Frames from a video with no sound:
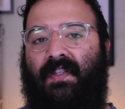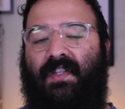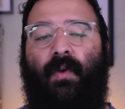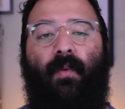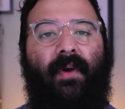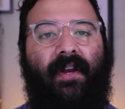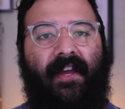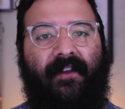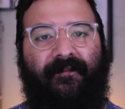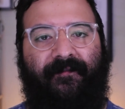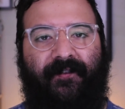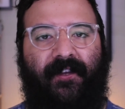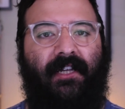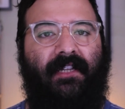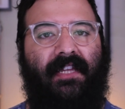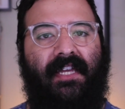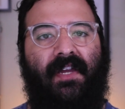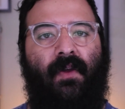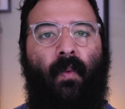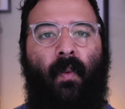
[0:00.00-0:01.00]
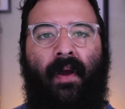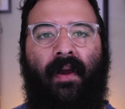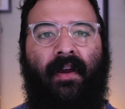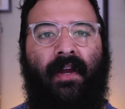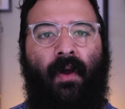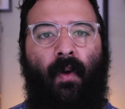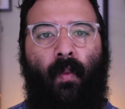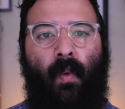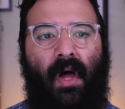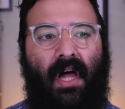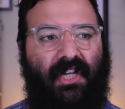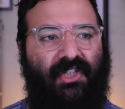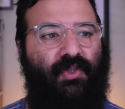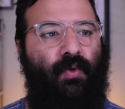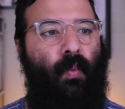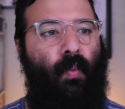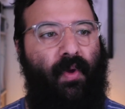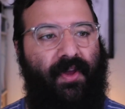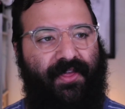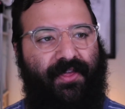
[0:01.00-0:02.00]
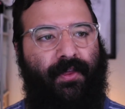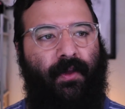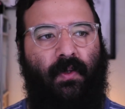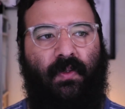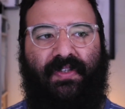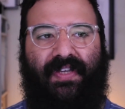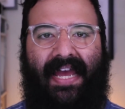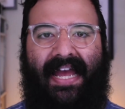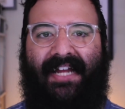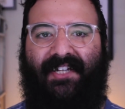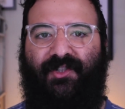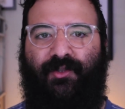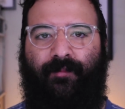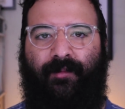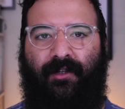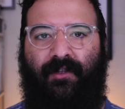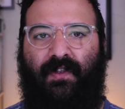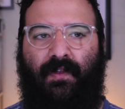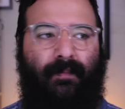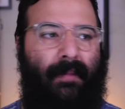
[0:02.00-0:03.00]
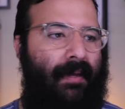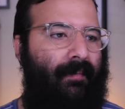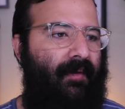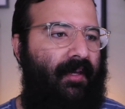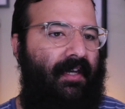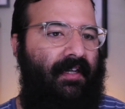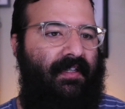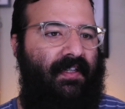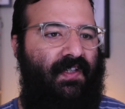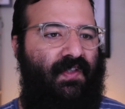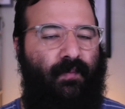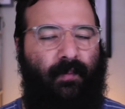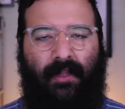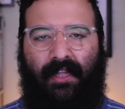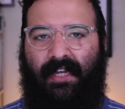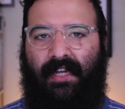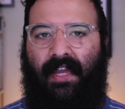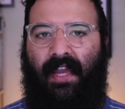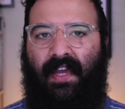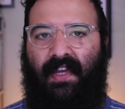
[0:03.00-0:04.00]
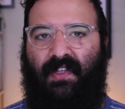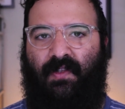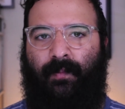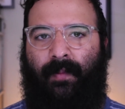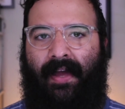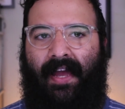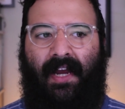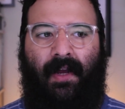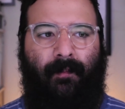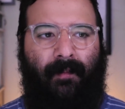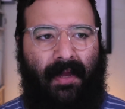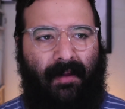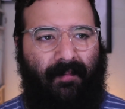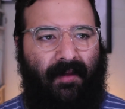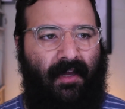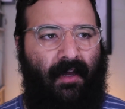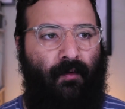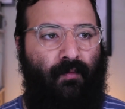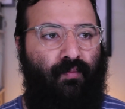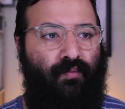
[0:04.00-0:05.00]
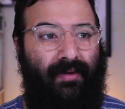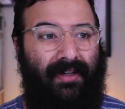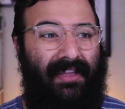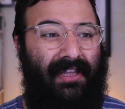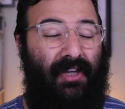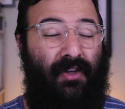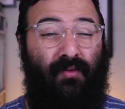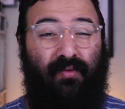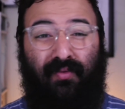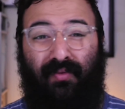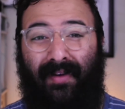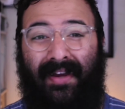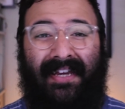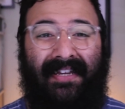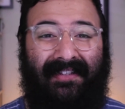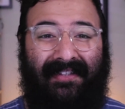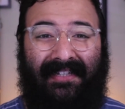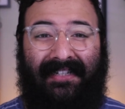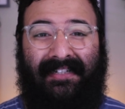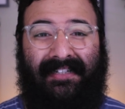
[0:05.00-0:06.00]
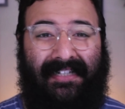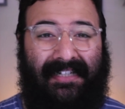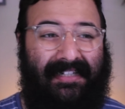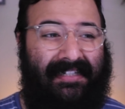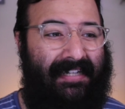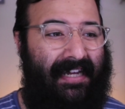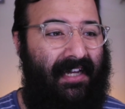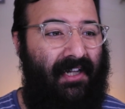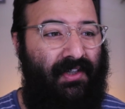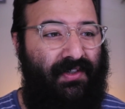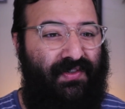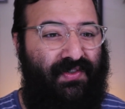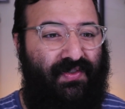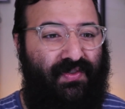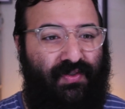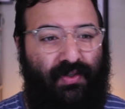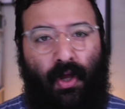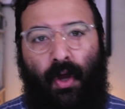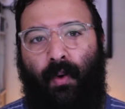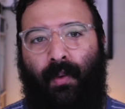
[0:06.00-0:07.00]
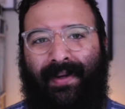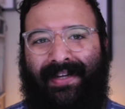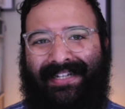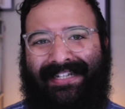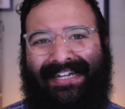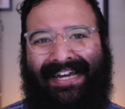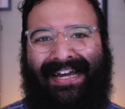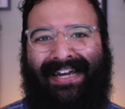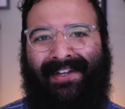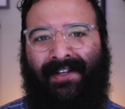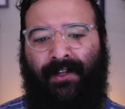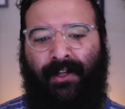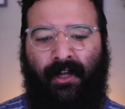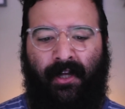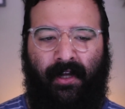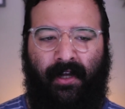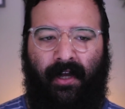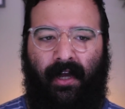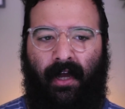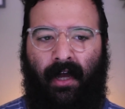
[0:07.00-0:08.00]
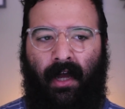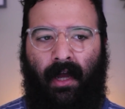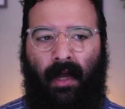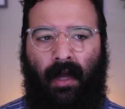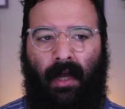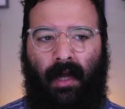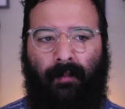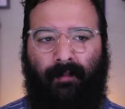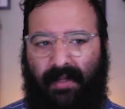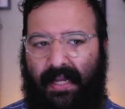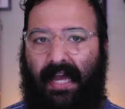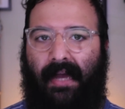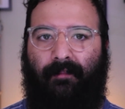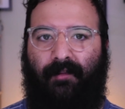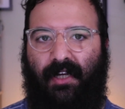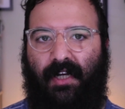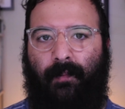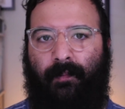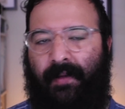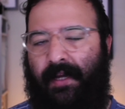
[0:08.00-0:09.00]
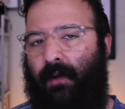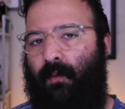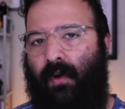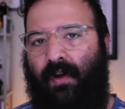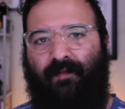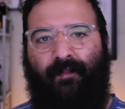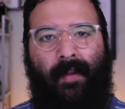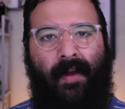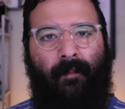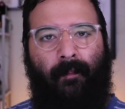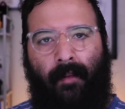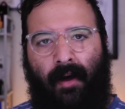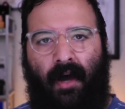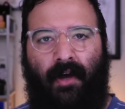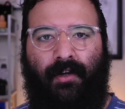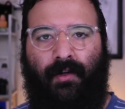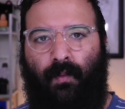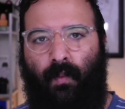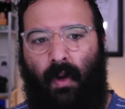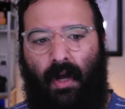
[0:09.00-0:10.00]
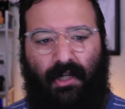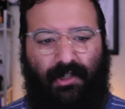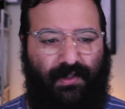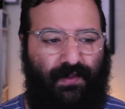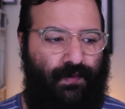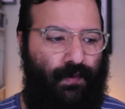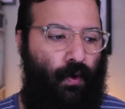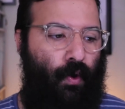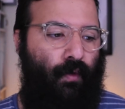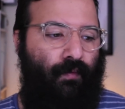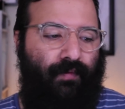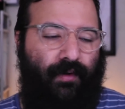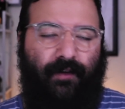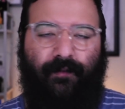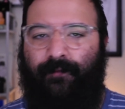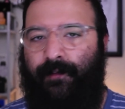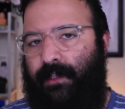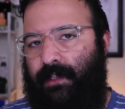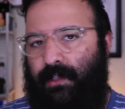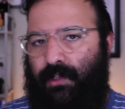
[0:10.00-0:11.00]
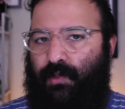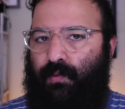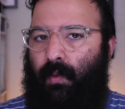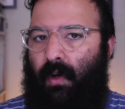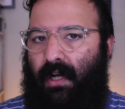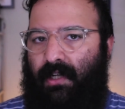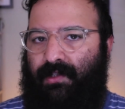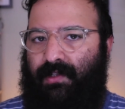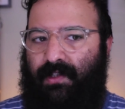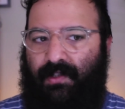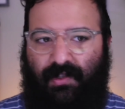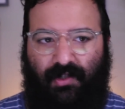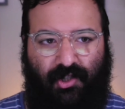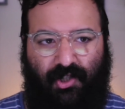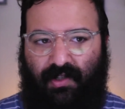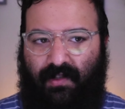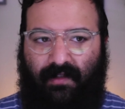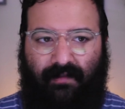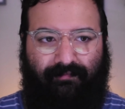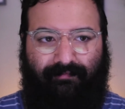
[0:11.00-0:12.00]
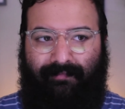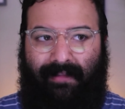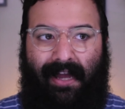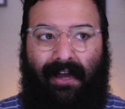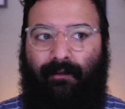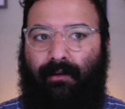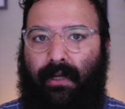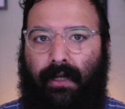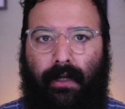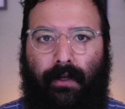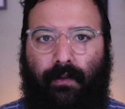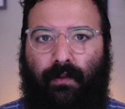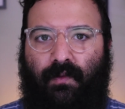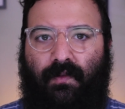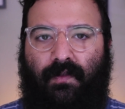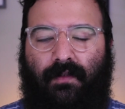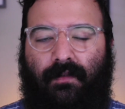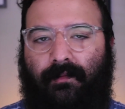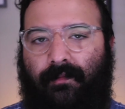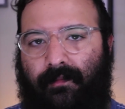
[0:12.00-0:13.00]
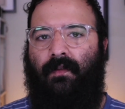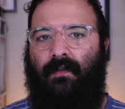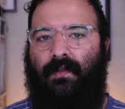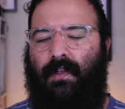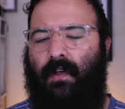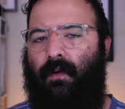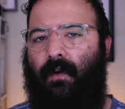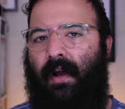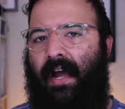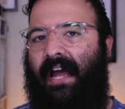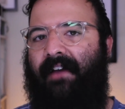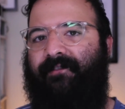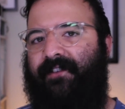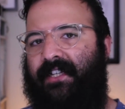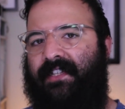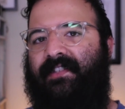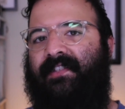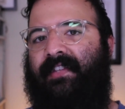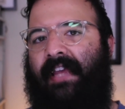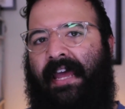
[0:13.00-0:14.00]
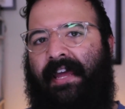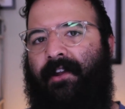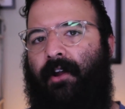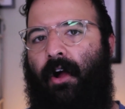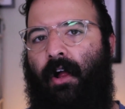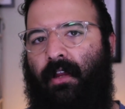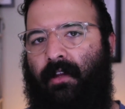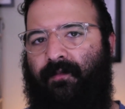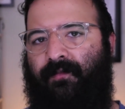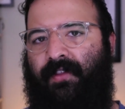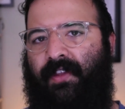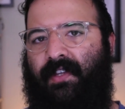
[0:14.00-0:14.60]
So when I feel like wearing a watch with those attributes, maybe a display caseback, maybe a really crazy detailed snowy dial, yeah, I'm gonna pick one of my modern watches over a vintage watch. That's just how it goes. So having said all of